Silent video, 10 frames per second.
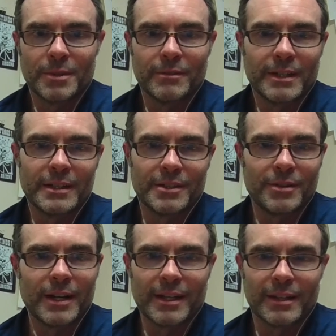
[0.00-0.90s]
We were really
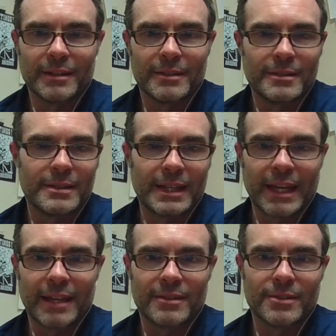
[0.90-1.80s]
trying to
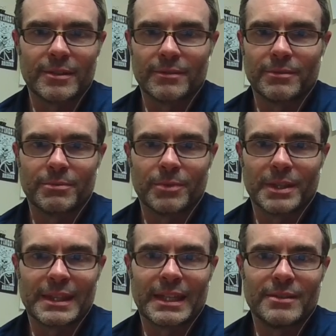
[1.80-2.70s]
understand sort of
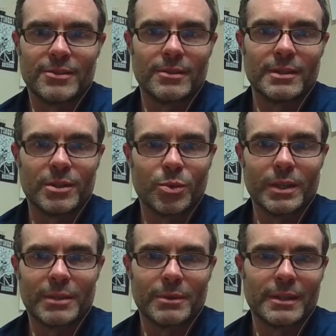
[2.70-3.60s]
what things you could
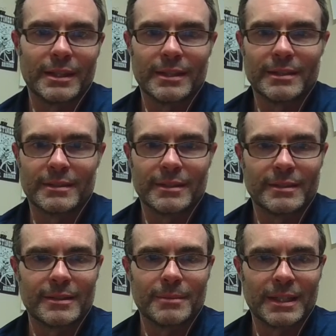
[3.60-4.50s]
tweak within this
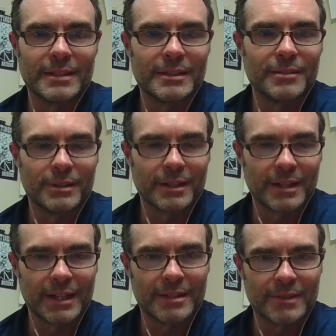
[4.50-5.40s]
system to get different
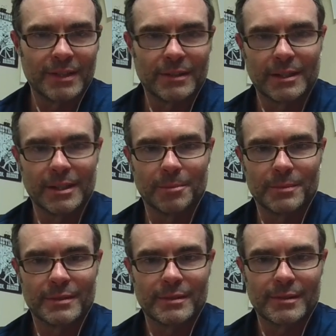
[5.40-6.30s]
kinds of
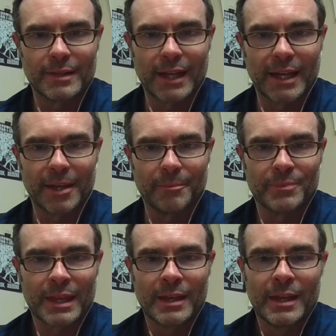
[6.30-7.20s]
outcomes,
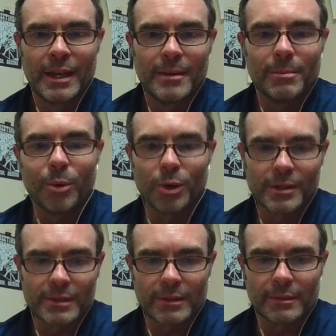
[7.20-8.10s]
more
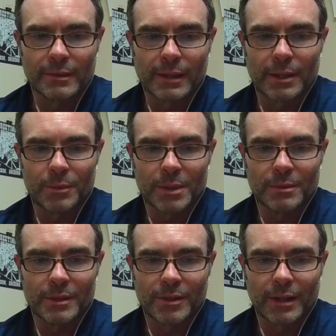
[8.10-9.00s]
so than we
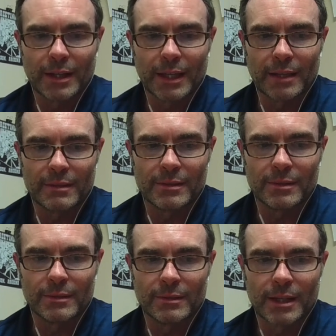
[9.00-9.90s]
were trying
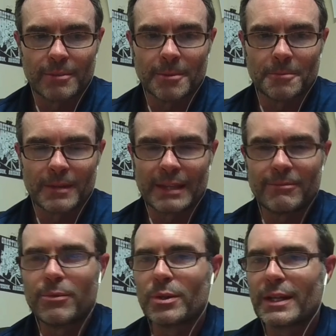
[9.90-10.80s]
to come up with a
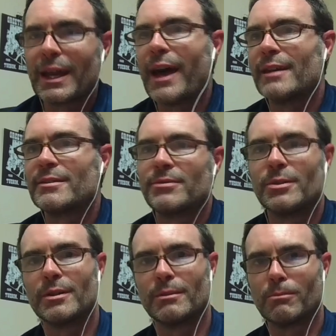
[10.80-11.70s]
forecast
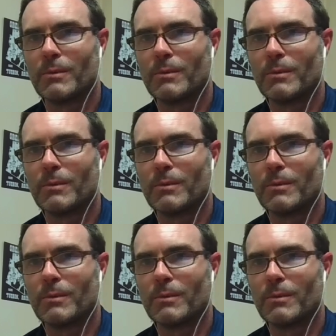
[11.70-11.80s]
for